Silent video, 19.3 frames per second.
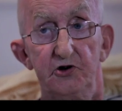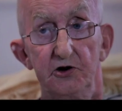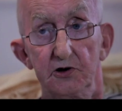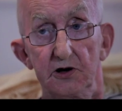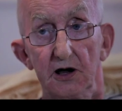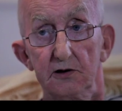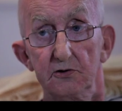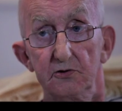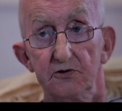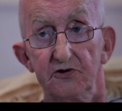you
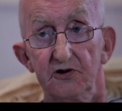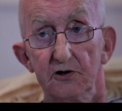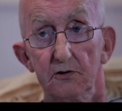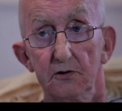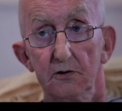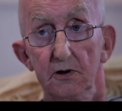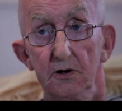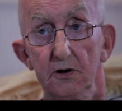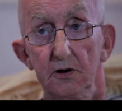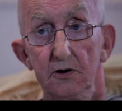go to?
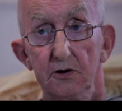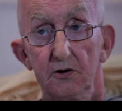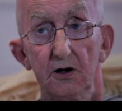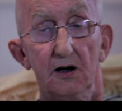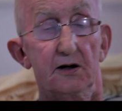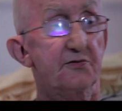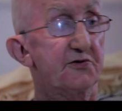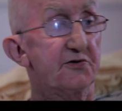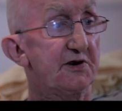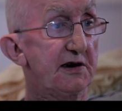You
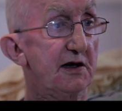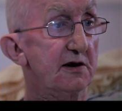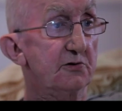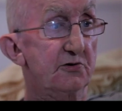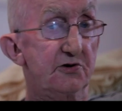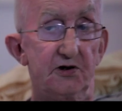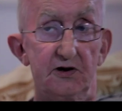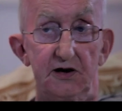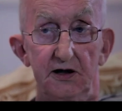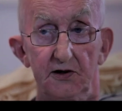have to go
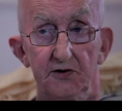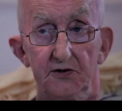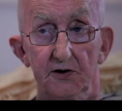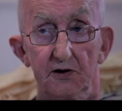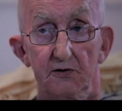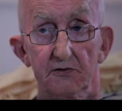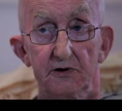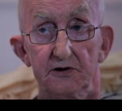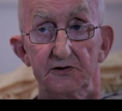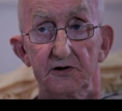to the
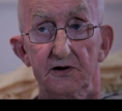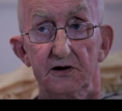authorities.